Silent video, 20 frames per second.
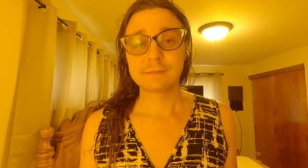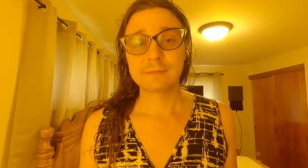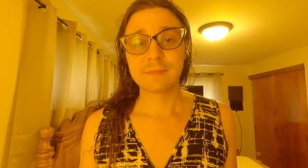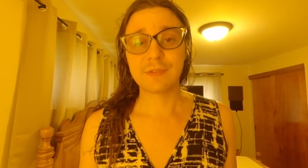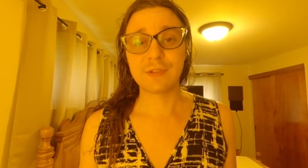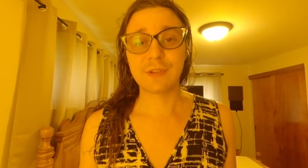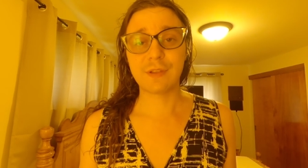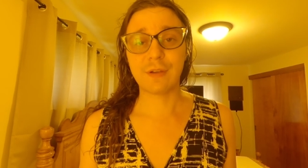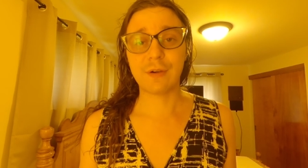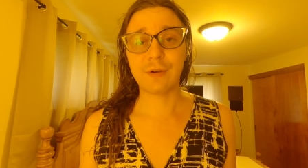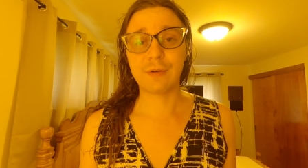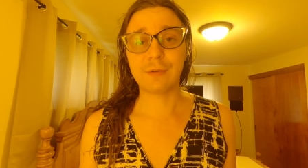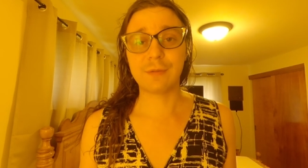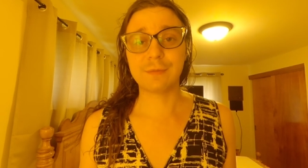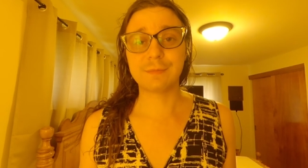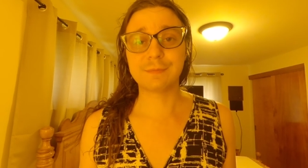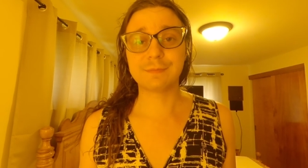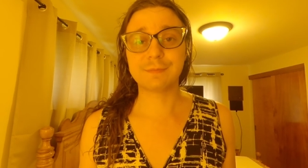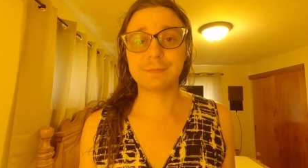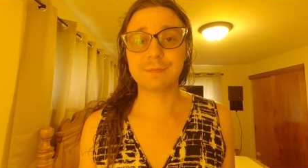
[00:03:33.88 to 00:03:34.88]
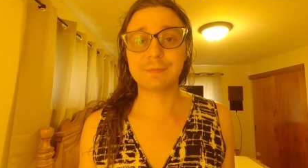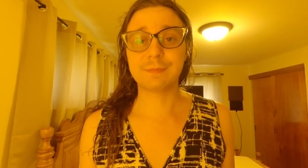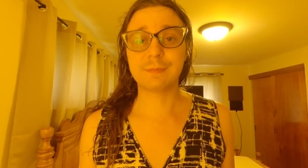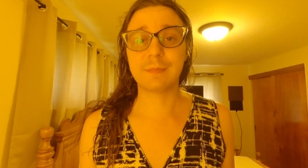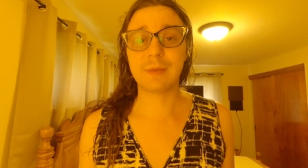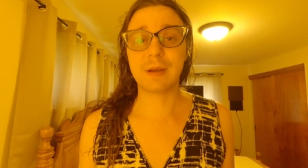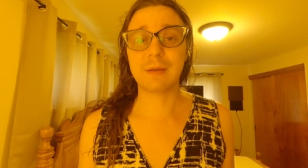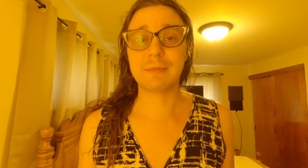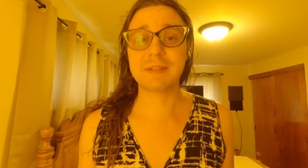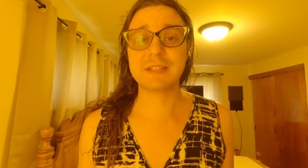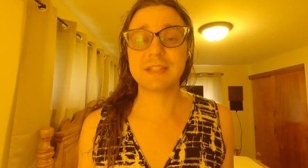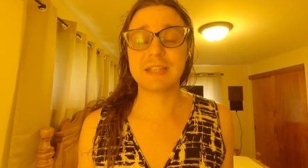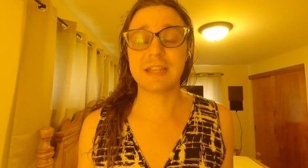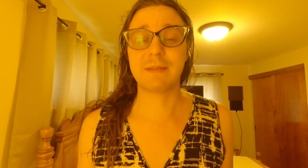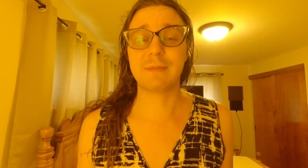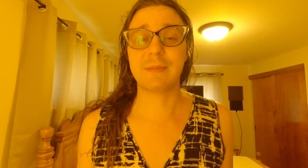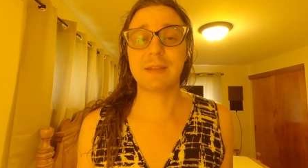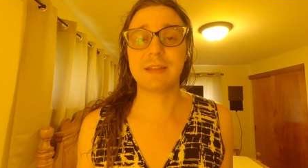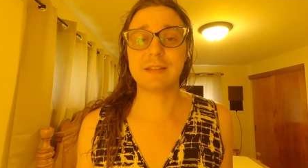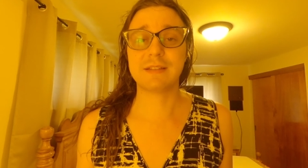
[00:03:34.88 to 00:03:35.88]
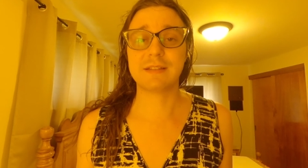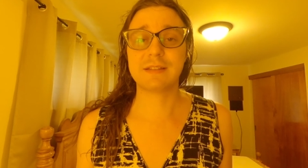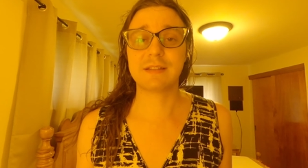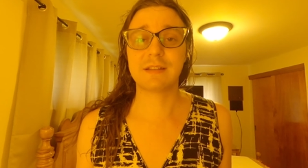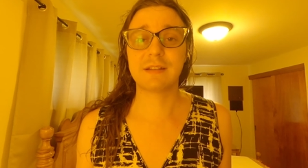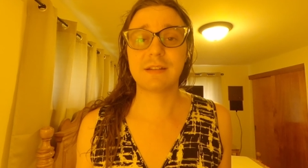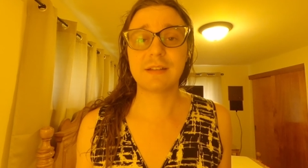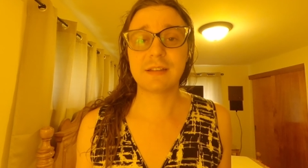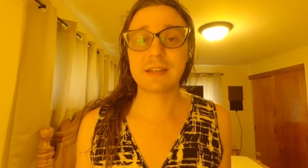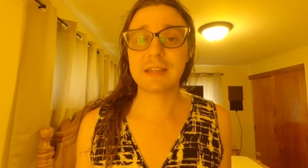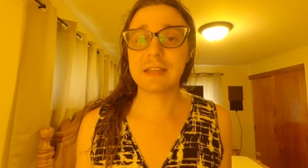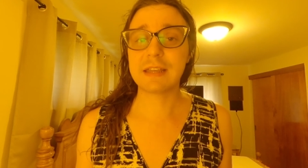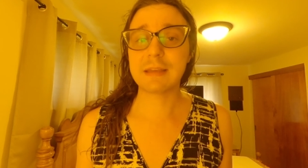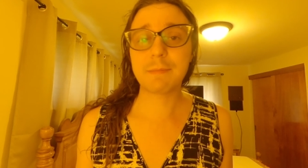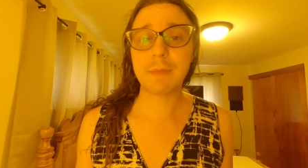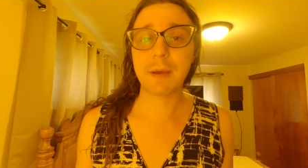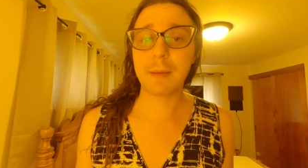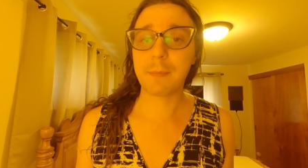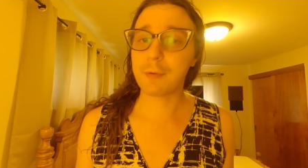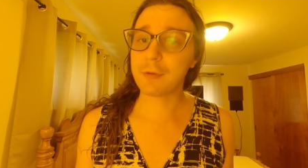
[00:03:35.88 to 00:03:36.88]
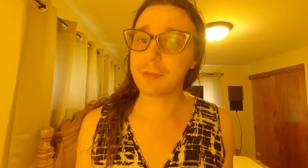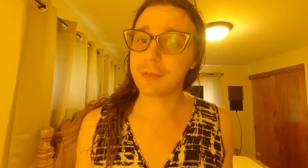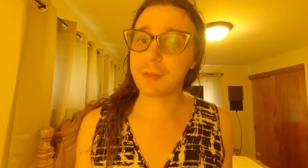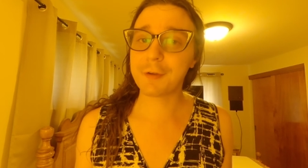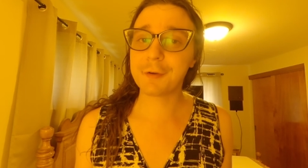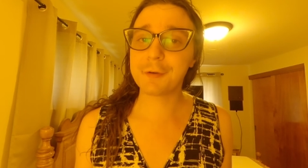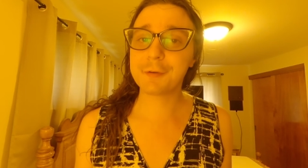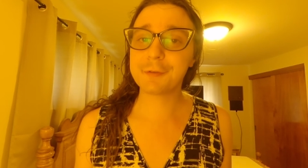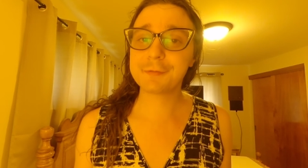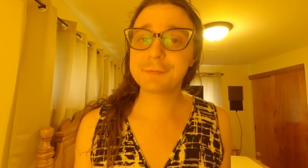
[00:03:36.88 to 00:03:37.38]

So Mama Sammi is gonna keep up with you.